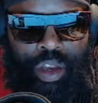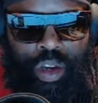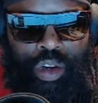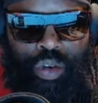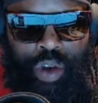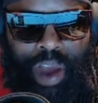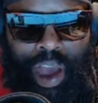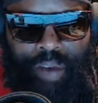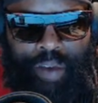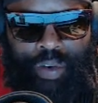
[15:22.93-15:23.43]

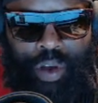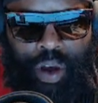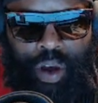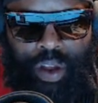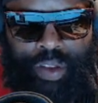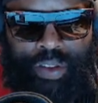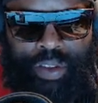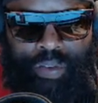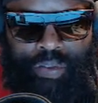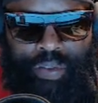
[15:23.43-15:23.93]
drive
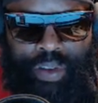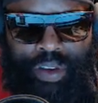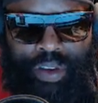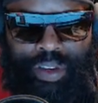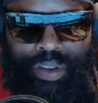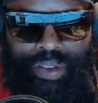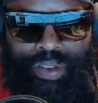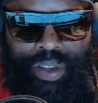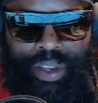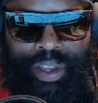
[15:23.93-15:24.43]
cost
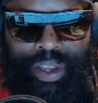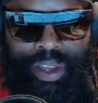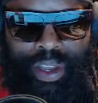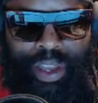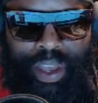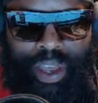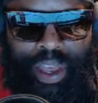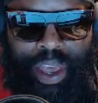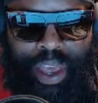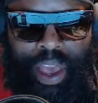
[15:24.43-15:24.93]
efficiency,
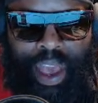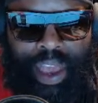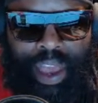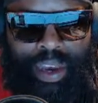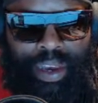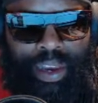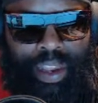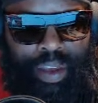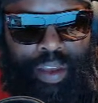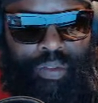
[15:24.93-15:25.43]

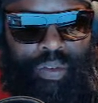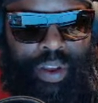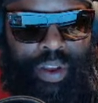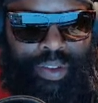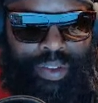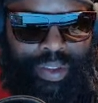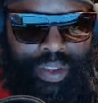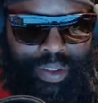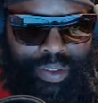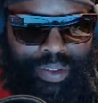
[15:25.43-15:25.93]
and
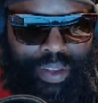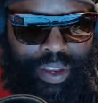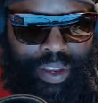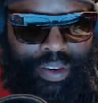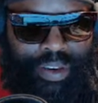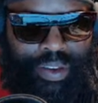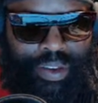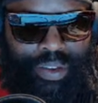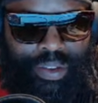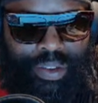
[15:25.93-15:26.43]
de-risk
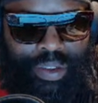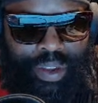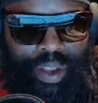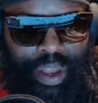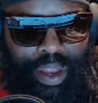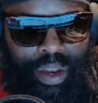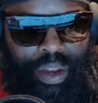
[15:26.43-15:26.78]
decisions,